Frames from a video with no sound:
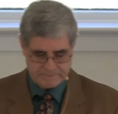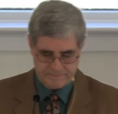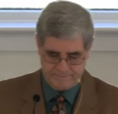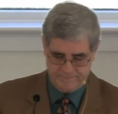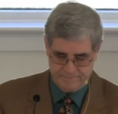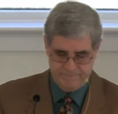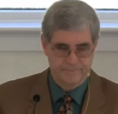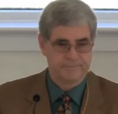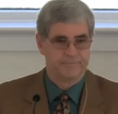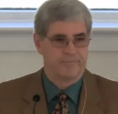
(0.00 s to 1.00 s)

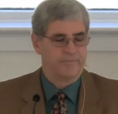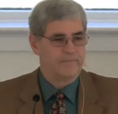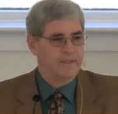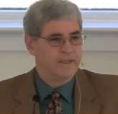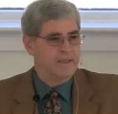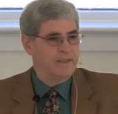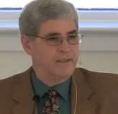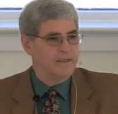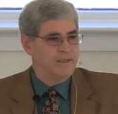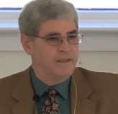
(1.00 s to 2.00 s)

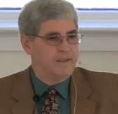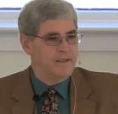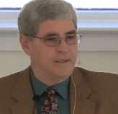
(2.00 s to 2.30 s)
No one is speaking in this clip.